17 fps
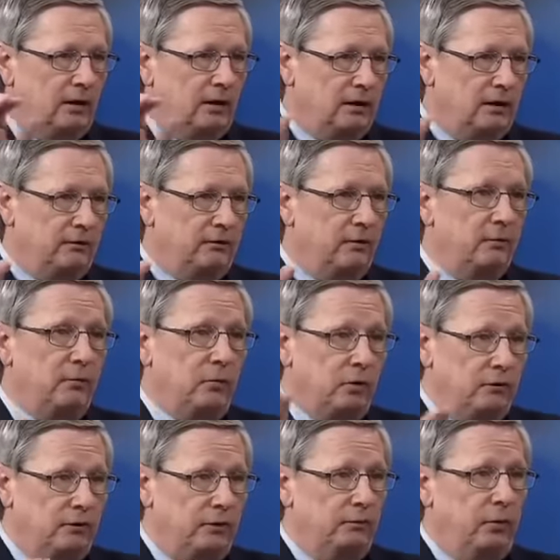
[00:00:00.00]
different
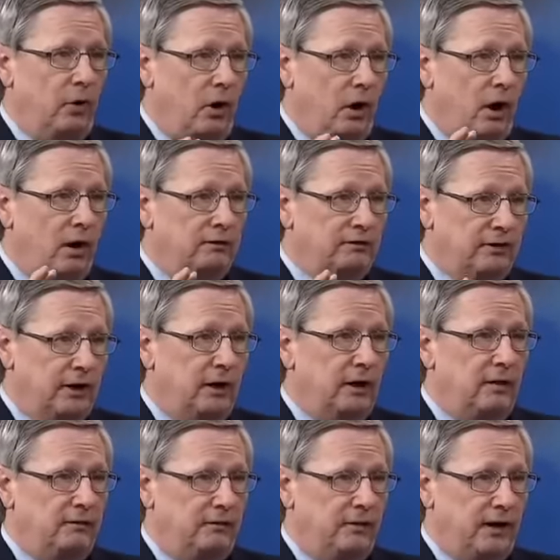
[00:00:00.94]
moving parts
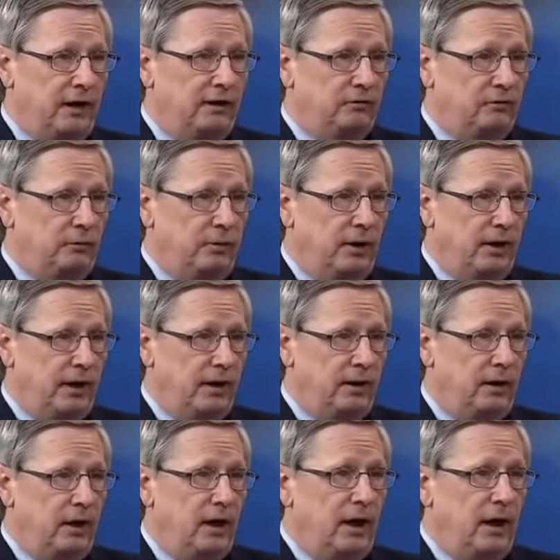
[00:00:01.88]
in a financial
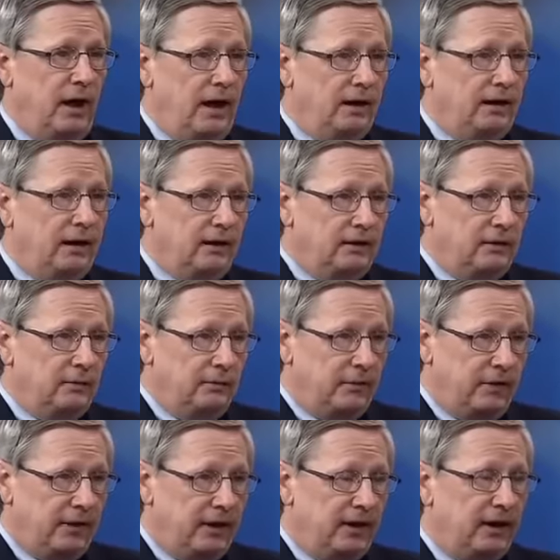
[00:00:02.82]
plan and get them
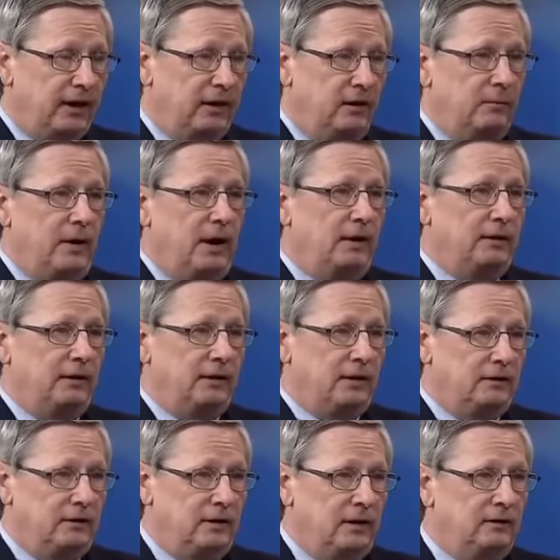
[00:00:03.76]
thinking about the
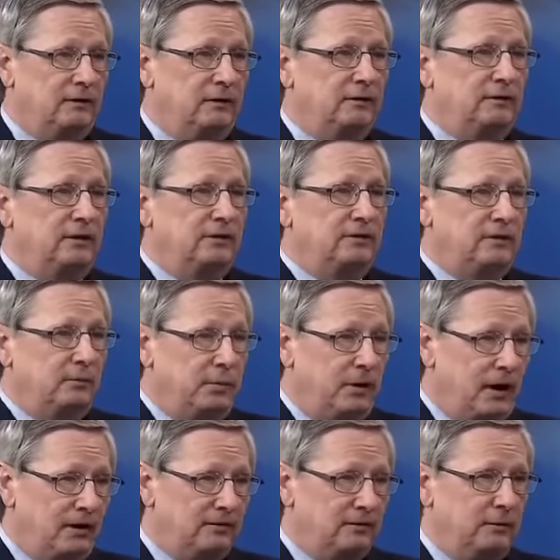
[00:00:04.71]
contingencies, the
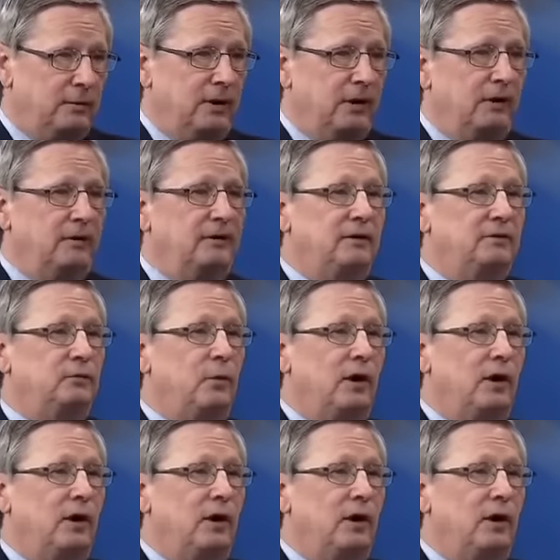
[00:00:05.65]
possibilities,